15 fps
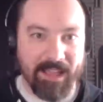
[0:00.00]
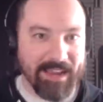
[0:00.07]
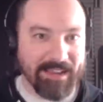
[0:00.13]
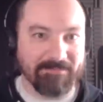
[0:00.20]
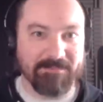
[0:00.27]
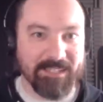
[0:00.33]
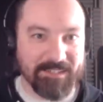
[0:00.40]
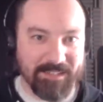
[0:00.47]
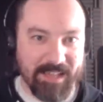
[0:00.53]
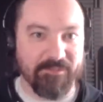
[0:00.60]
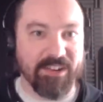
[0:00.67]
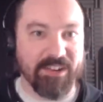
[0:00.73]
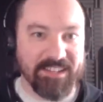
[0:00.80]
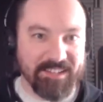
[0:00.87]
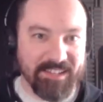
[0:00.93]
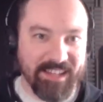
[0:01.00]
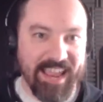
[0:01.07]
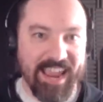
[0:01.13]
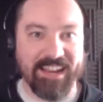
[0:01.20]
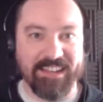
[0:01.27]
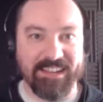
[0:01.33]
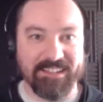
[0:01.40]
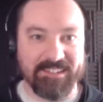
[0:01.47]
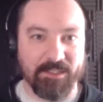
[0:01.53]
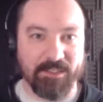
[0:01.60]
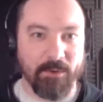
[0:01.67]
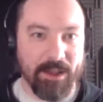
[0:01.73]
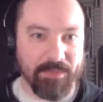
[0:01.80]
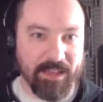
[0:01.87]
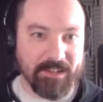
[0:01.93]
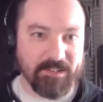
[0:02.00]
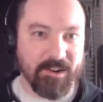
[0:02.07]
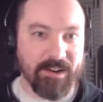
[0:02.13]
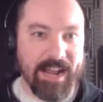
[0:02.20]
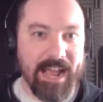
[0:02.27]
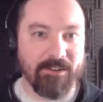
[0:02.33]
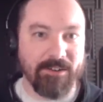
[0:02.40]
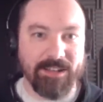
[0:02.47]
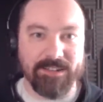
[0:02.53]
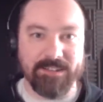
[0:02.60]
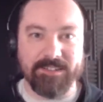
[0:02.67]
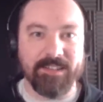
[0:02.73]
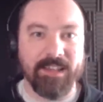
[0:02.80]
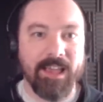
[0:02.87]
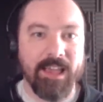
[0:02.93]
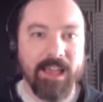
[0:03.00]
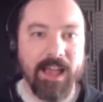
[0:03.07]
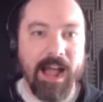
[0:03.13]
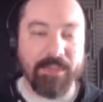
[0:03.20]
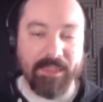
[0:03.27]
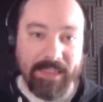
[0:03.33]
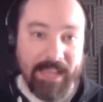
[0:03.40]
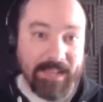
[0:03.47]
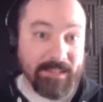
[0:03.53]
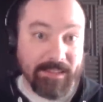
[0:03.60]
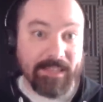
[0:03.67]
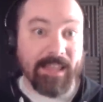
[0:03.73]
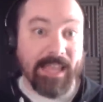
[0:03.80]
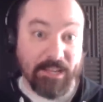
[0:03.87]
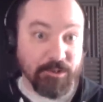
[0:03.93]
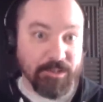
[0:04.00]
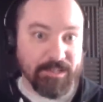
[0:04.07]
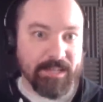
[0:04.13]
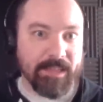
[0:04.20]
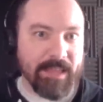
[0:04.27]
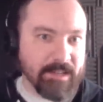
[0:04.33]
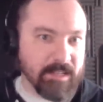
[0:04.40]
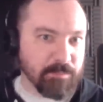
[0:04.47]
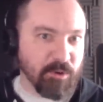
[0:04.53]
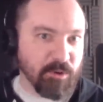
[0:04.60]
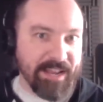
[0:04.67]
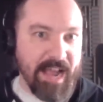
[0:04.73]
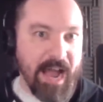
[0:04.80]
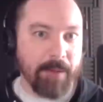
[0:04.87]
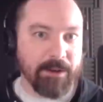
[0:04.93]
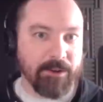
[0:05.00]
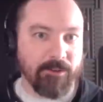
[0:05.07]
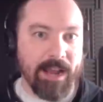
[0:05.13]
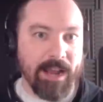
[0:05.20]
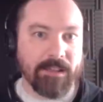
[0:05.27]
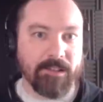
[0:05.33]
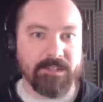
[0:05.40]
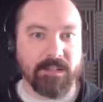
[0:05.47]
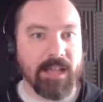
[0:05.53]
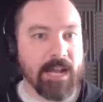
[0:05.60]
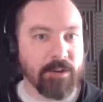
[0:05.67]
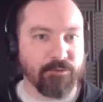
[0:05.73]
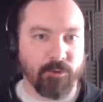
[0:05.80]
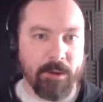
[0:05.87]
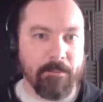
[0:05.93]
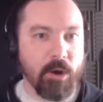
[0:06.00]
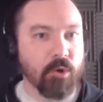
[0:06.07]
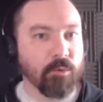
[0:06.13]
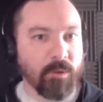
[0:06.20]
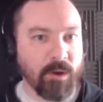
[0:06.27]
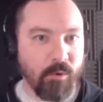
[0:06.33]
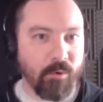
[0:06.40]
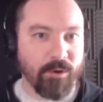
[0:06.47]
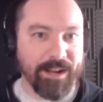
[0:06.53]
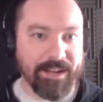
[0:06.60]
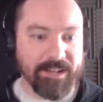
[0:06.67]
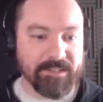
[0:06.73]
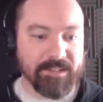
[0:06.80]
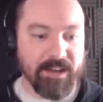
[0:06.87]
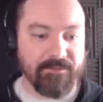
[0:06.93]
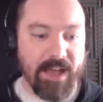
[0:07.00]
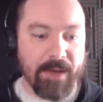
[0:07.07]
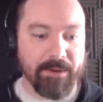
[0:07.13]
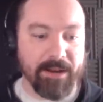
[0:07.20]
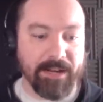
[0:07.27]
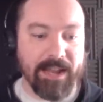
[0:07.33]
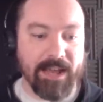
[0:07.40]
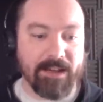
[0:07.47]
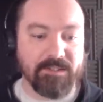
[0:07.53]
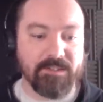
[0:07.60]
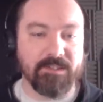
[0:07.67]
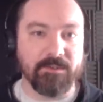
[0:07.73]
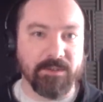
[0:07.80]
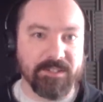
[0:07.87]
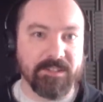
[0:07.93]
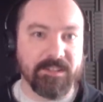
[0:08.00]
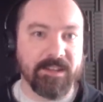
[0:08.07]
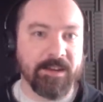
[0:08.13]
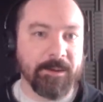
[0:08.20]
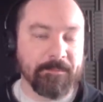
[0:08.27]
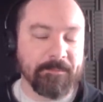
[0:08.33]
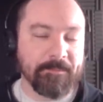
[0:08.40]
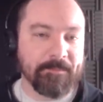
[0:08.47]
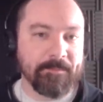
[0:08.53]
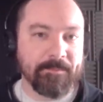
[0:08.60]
like the 70s and the 80s to the way things are now. Because yeah. I think that, like you just said, that is pretty common, right? There's a lot of remote recording and stuff happening now too, isn't there? Yeah,